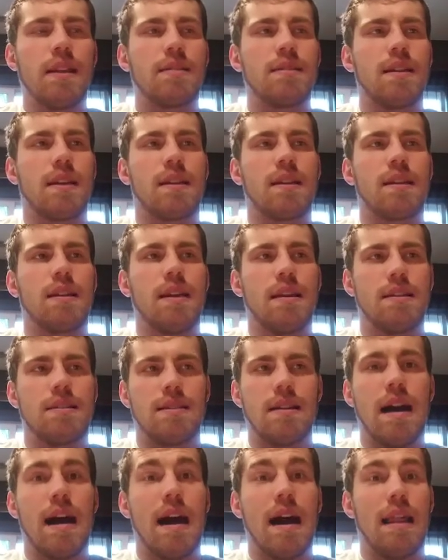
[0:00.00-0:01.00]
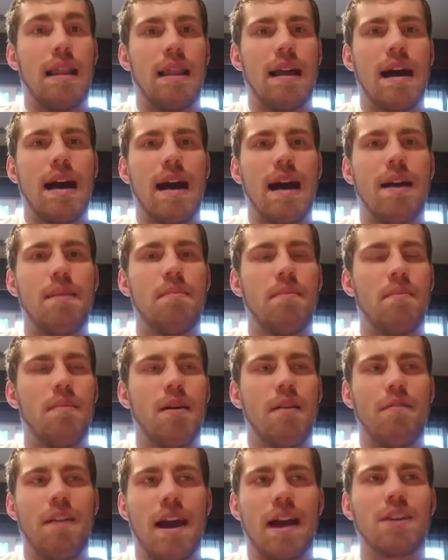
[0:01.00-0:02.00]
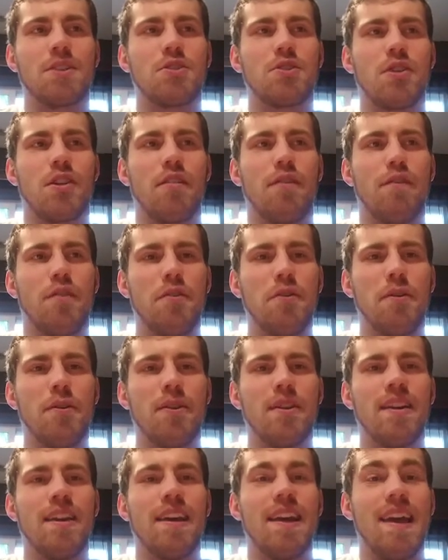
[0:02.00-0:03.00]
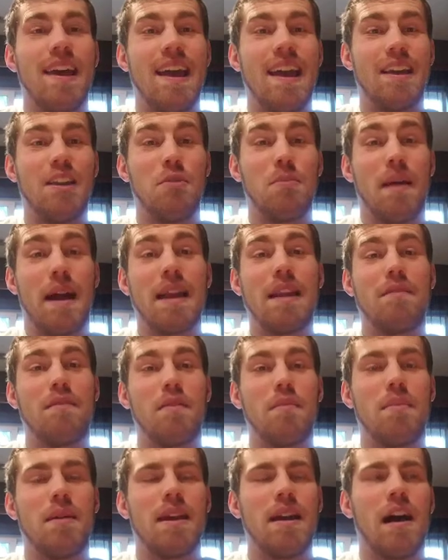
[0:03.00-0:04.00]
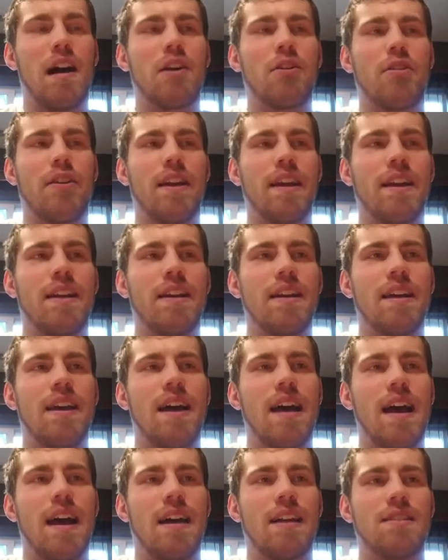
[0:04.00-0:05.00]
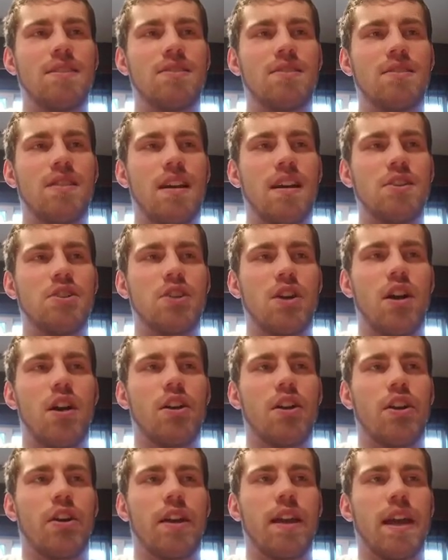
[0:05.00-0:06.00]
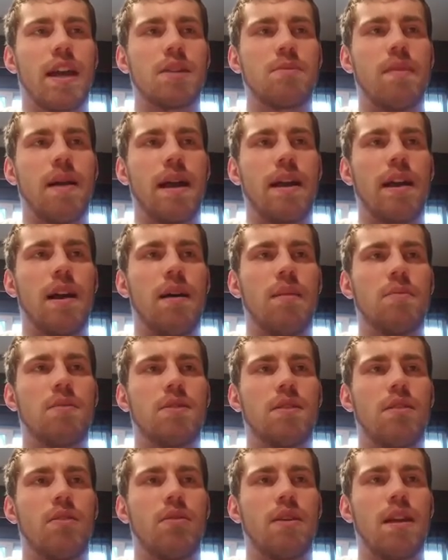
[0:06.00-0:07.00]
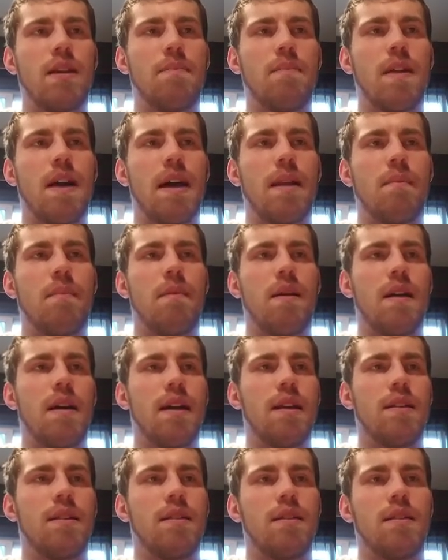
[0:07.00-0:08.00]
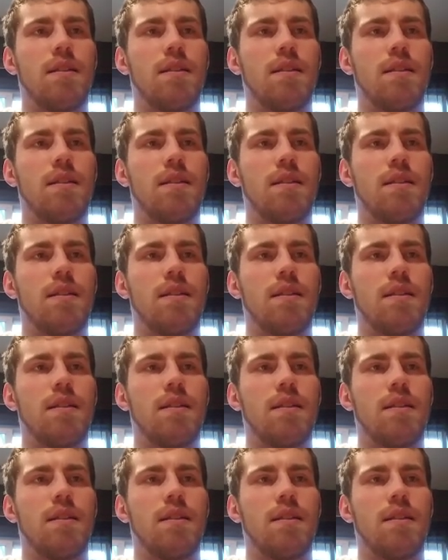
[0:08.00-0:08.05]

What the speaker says: It's like, it's not a lot of extra food, and you might even be hungry as your hunger kicks back up. So keep that in mind.